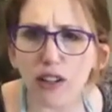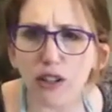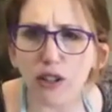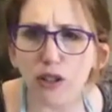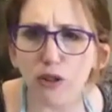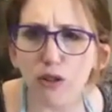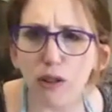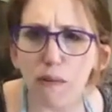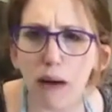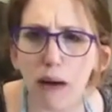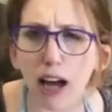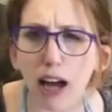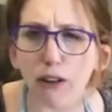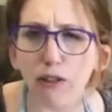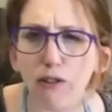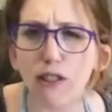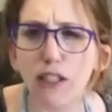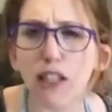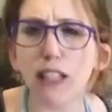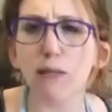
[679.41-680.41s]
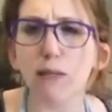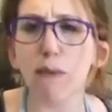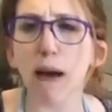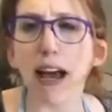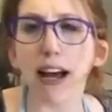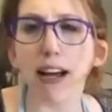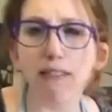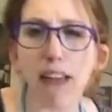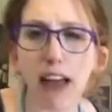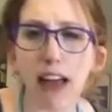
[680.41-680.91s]
Do the macaroons
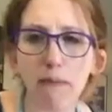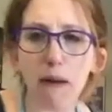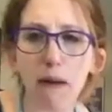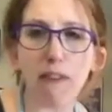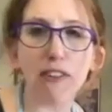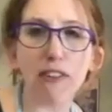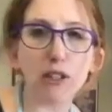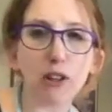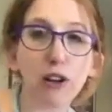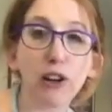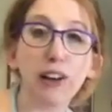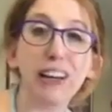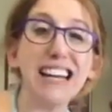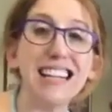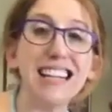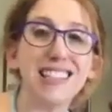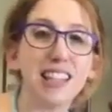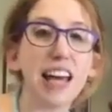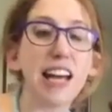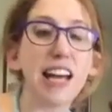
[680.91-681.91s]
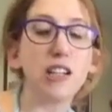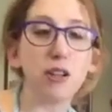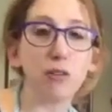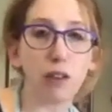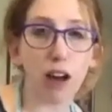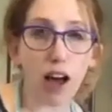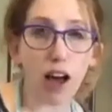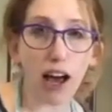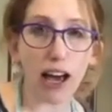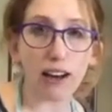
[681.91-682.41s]
expand like muffins or cookies? They do
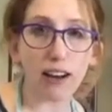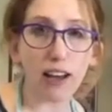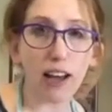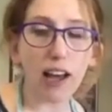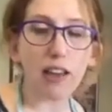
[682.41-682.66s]
not.